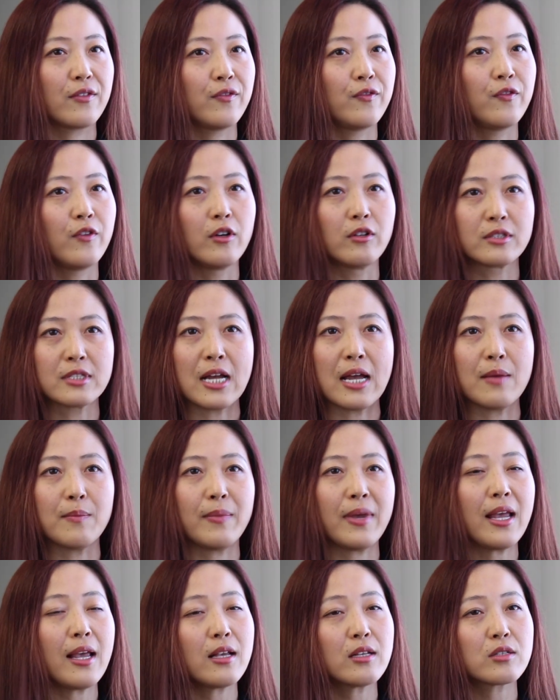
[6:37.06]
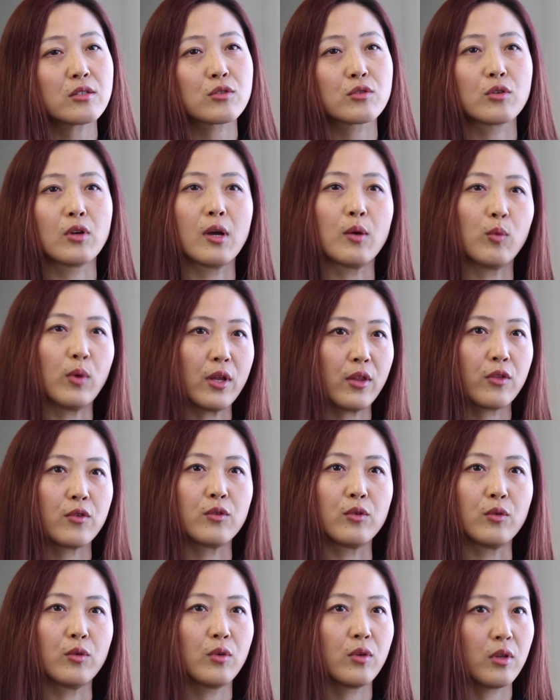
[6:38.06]
a full-time pace, so I went
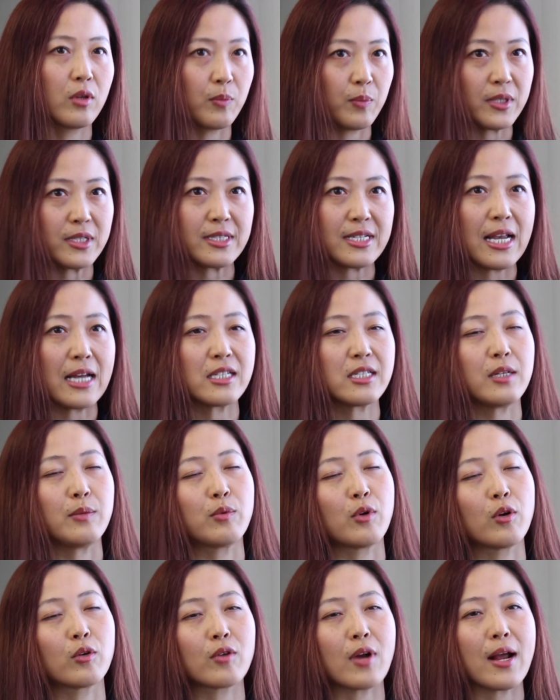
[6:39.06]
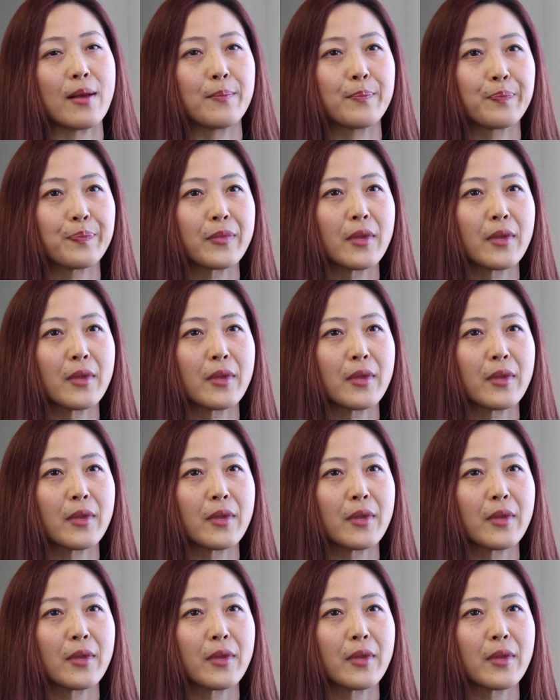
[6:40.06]
through the BCIT program.